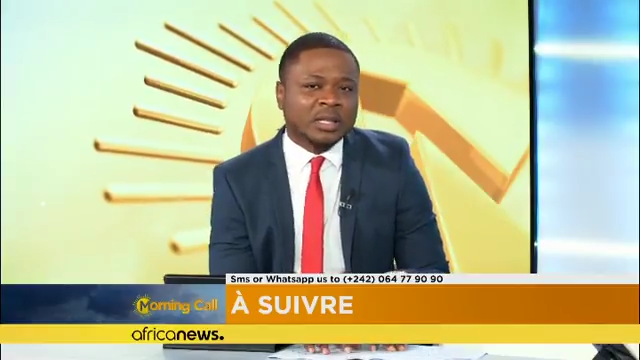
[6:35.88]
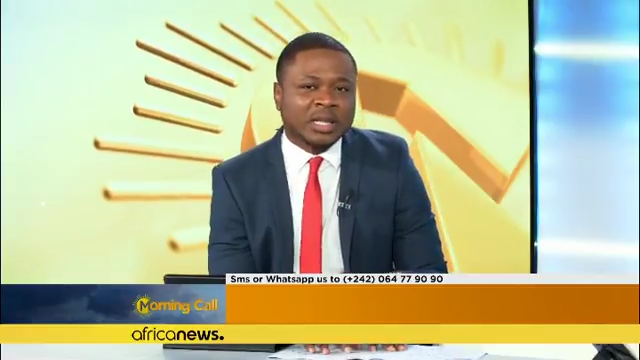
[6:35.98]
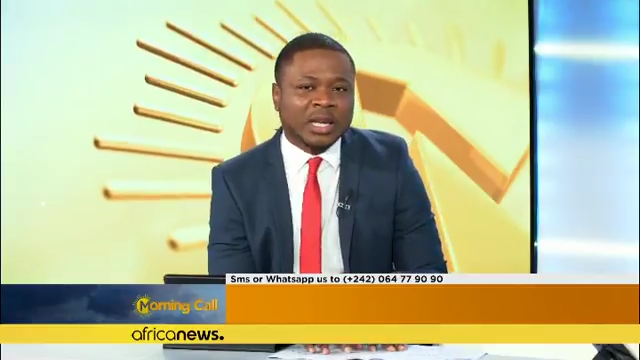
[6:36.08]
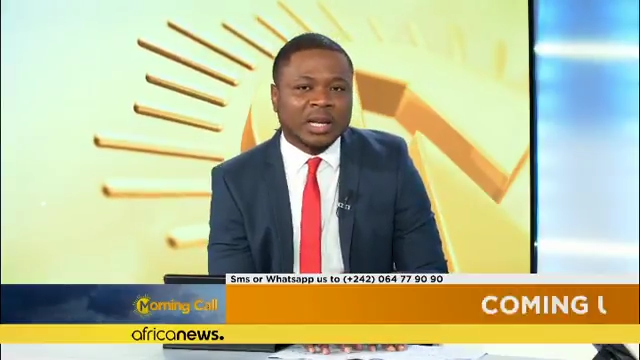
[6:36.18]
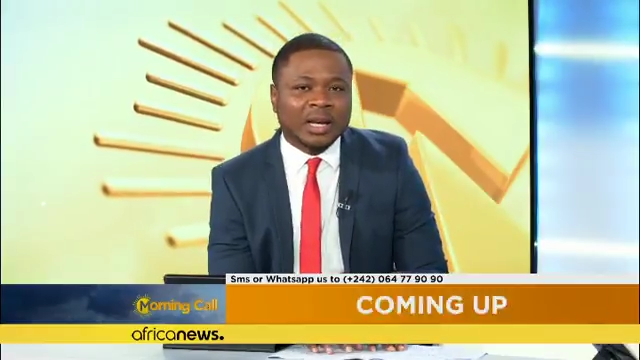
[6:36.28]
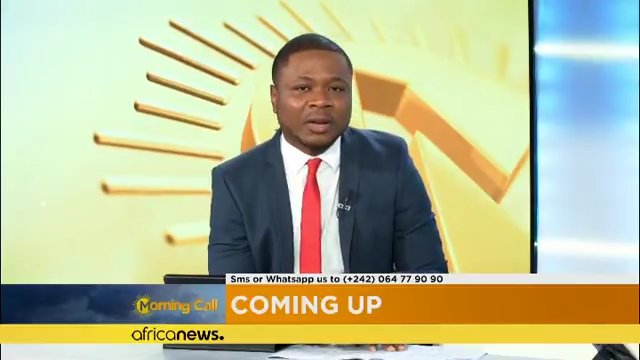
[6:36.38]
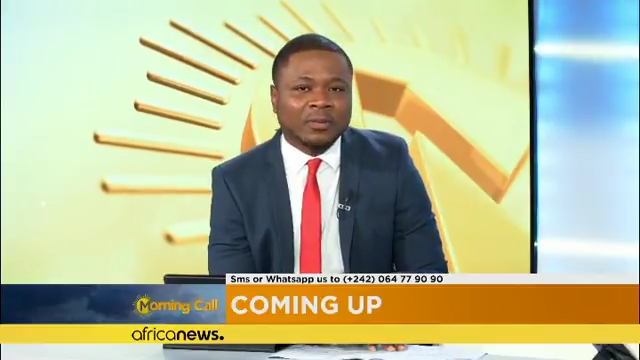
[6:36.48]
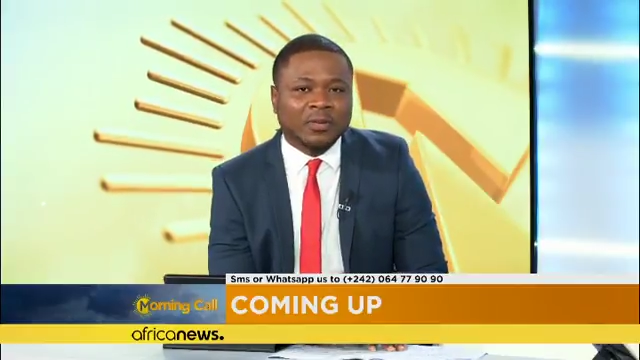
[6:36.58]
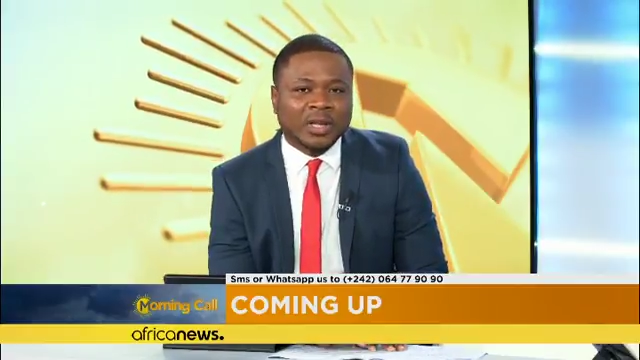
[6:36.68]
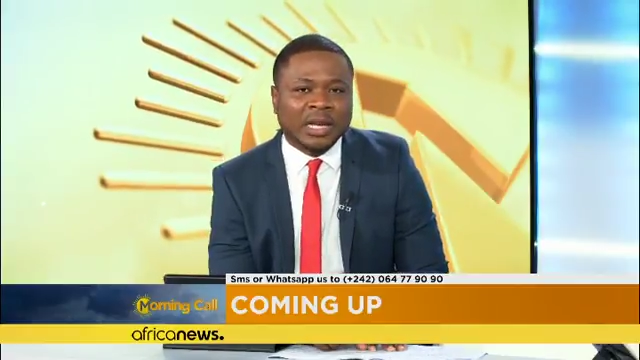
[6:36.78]
daily
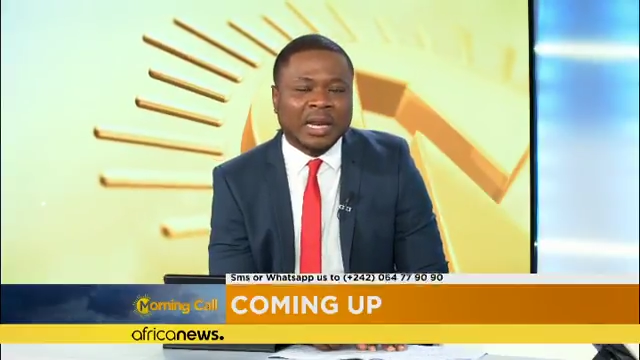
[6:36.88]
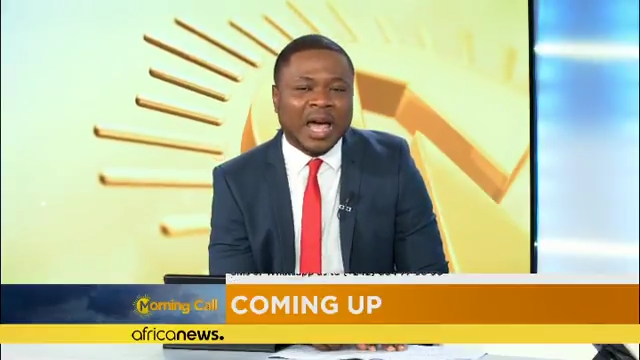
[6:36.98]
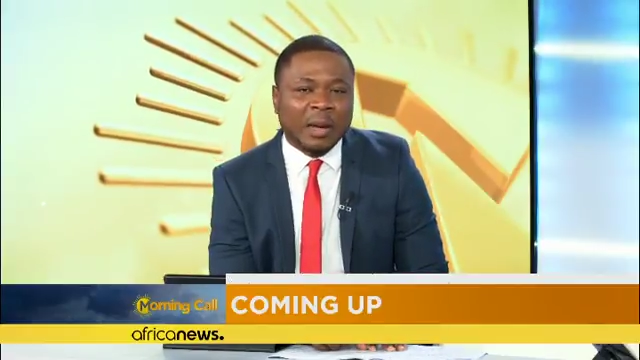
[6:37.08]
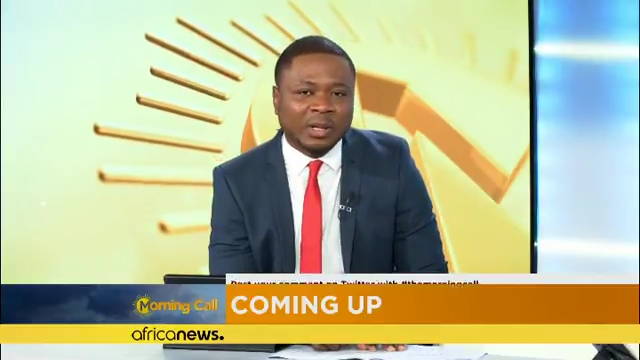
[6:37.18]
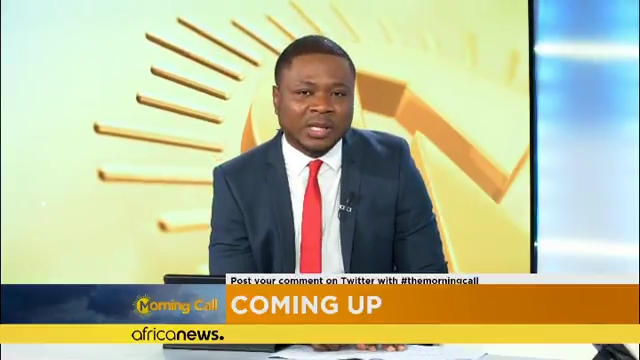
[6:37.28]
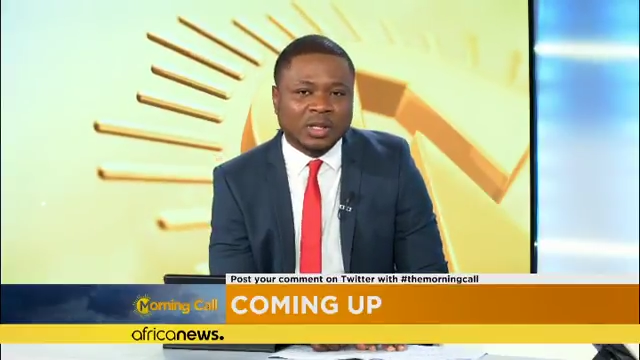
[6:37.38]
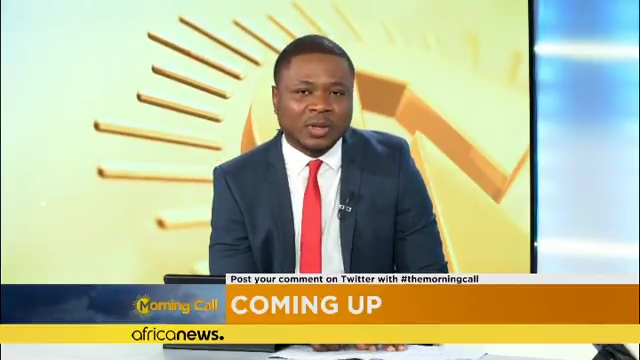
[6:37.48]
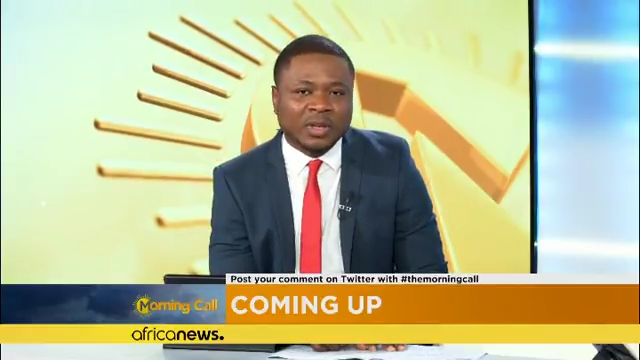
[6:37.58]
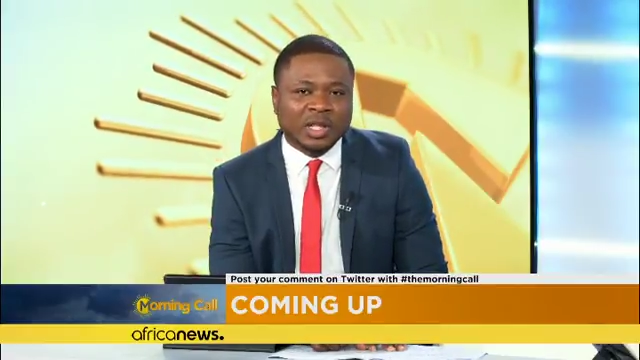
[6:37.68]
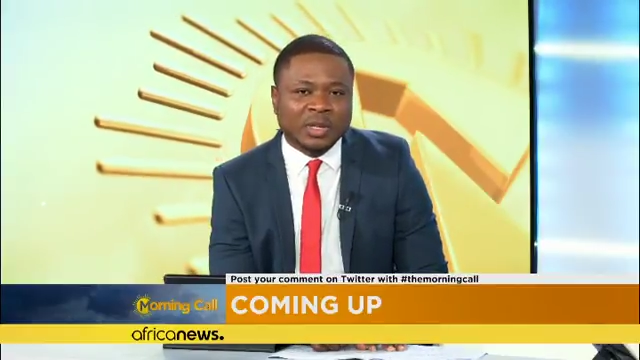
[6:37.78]
life of the
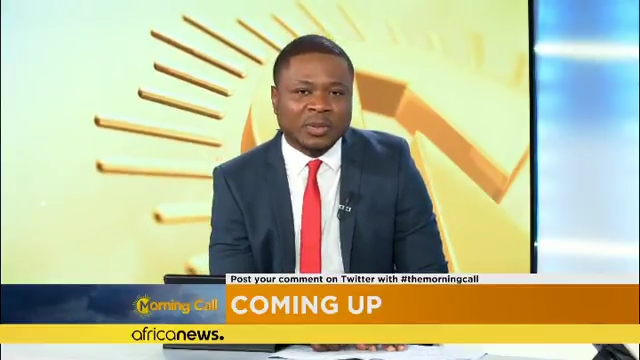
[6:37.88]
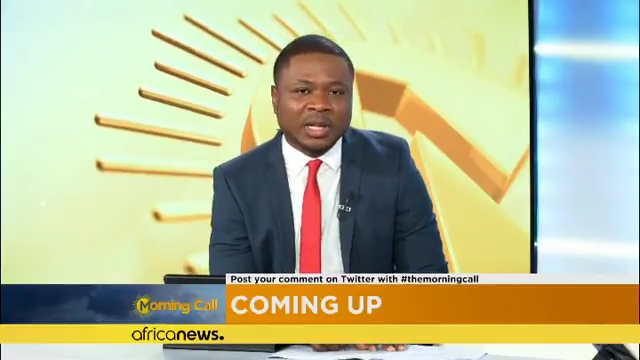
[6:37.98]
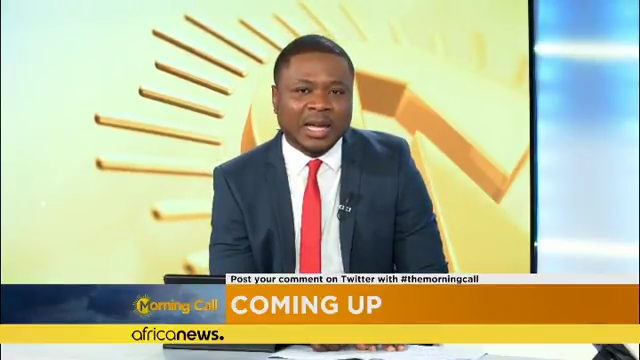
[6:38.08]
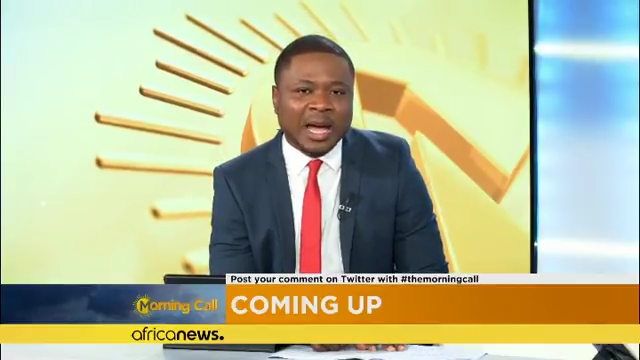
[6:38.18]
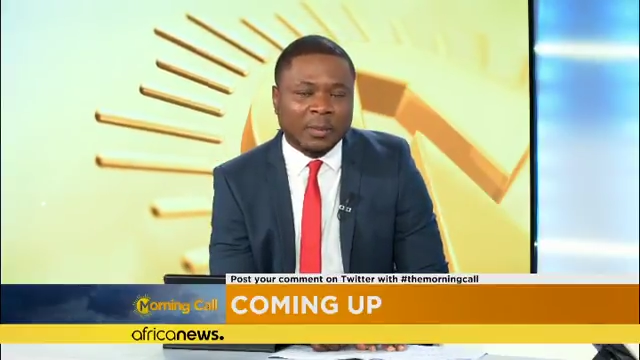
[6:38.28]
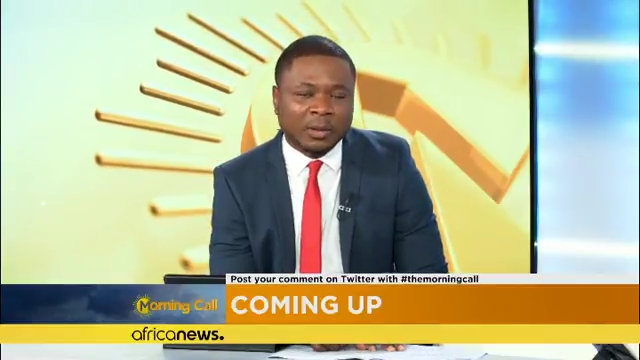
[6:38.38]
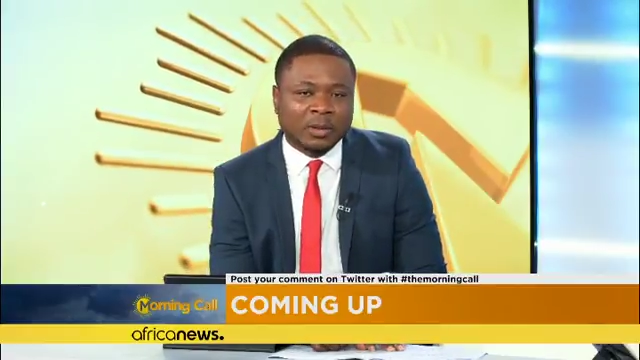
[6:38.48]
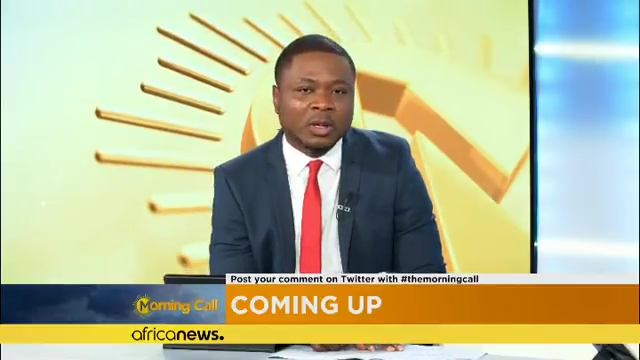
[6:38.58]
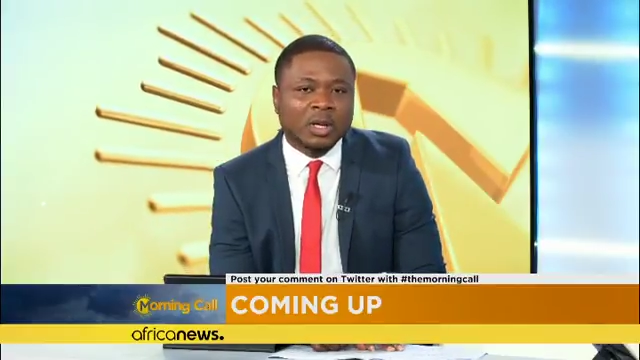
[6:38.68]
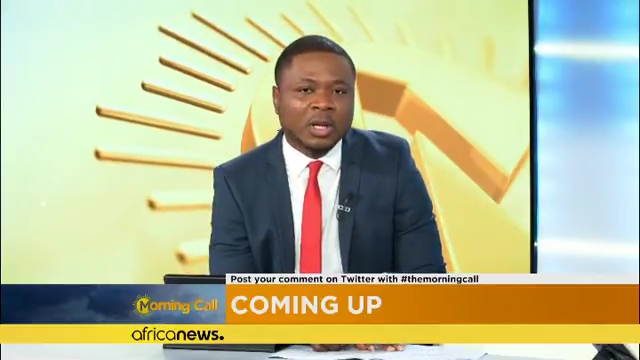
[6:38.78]
inhabitants of the Egyptian
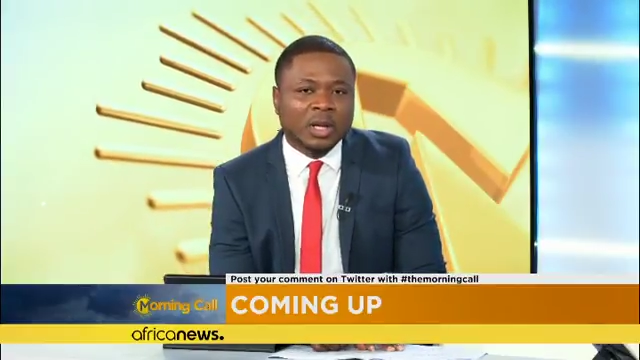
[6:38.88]
capital.